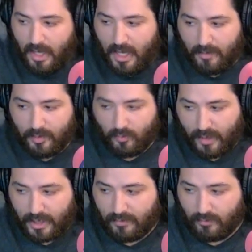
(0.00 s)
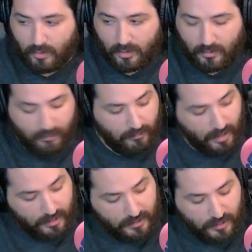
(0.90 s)
have been waiting for
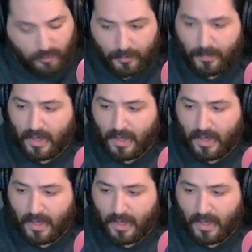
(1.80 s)
very soon.